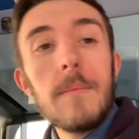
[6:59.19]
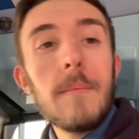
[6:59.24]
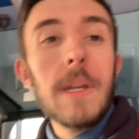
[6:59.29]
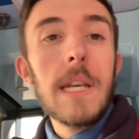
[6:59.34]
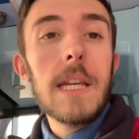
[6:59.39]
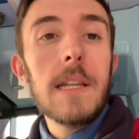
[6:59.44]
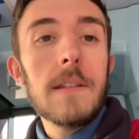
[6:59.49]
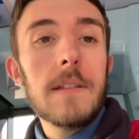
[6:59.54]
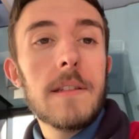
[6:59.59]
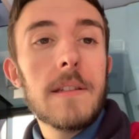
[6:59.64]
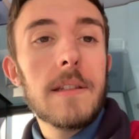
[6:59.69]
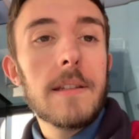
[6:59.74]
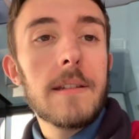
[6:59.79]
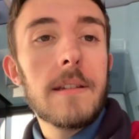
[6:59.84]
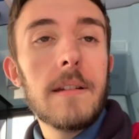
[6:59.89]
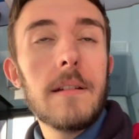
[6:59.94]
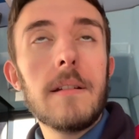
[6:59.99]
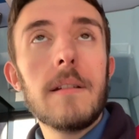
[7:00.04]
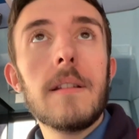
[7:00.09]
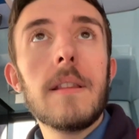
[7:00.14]
minutes,
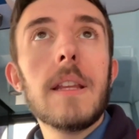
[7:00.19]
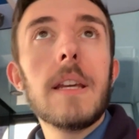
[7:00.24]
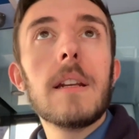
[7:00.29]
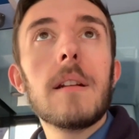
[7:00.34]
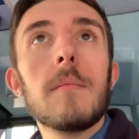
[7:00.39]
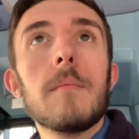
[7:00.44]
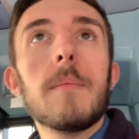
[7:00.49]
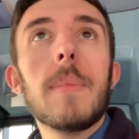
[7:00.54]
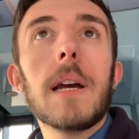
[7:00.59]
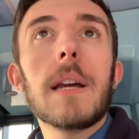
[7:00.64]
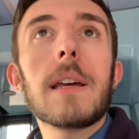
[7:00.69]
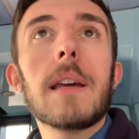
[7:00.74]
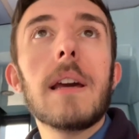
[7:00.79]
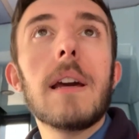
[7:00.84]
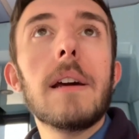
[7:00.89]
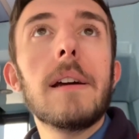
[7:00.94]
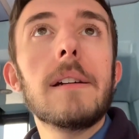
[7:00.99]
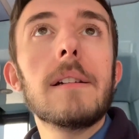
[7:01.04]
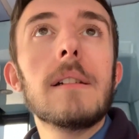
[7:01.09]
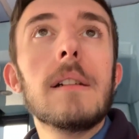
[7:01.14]
and then I'm back
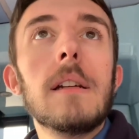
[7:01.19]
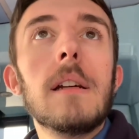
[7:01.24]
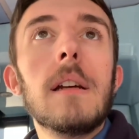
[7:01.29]
out,